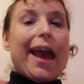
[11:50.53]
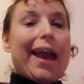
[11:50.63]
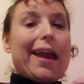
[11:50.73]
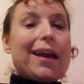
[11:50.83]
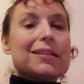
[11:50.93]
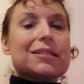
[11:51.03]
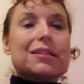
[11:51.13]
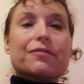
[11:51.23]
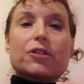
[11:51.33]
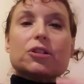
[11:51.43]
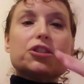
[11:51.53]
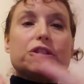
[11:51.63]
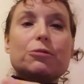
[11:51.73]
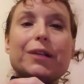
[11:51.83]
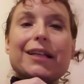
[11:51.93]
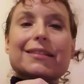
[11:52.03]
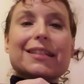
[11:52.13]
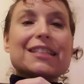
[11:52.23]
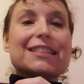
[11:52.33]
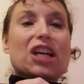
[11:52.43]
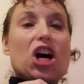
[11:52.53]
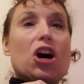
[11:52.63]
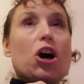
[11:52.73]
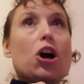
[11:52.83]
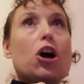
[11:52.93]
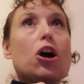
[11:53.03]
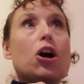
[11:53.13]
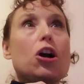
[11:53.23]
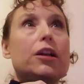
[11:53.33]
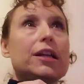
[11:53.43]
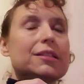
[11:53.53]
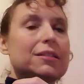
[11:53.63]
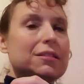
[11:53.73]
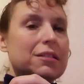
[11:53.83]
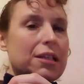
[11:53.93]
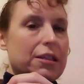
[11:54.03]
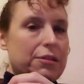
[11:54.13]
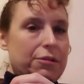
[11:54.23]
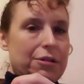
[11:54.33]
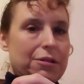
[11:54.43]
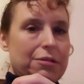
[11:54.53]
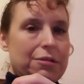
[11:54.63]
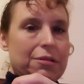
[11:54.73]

And the first two weeks is the hardest to get through.